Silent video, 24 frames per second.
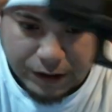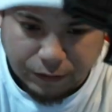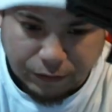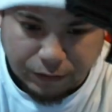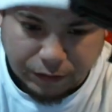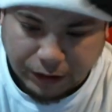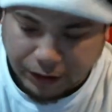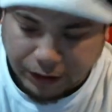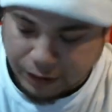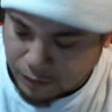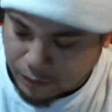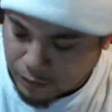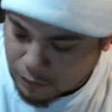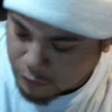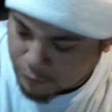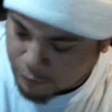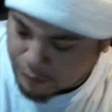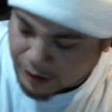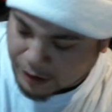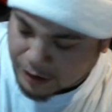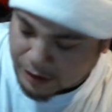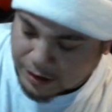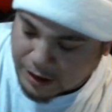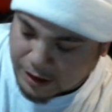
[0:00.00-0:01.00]
really cool
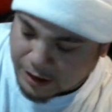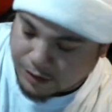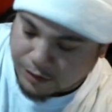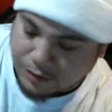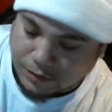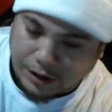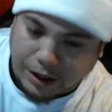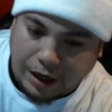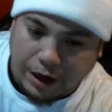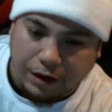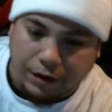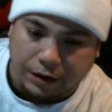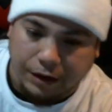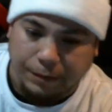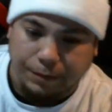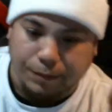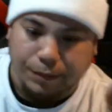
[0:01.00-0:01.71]
because I do carry